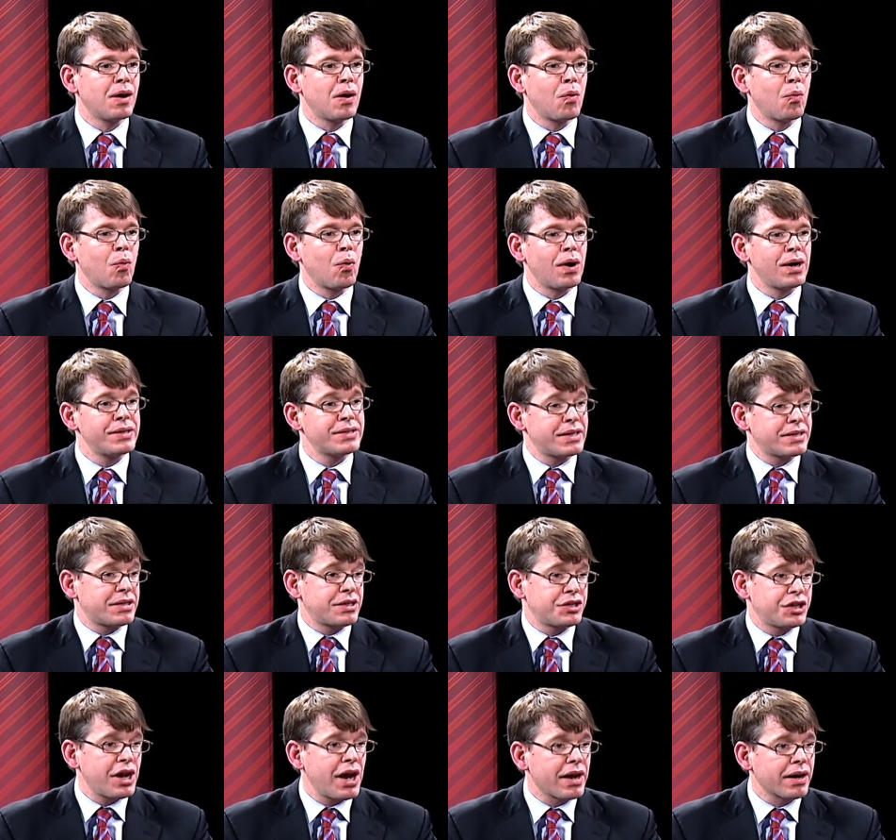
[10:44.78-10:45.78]
was as a
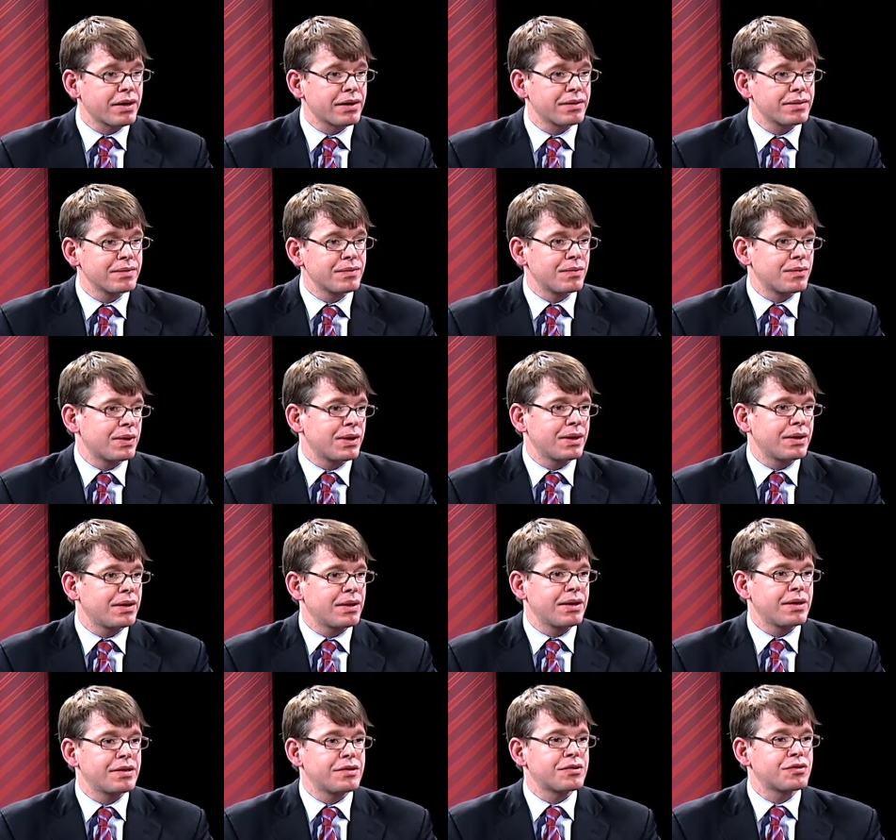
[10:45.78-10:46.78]
check, right?
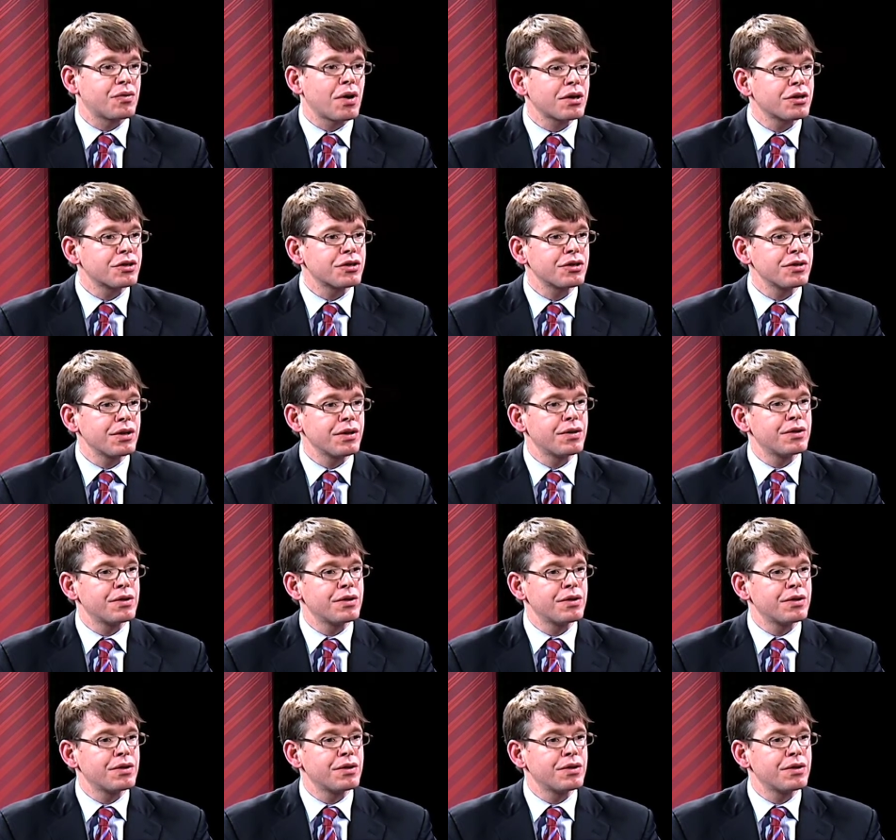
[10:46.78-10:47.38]
It's structurally,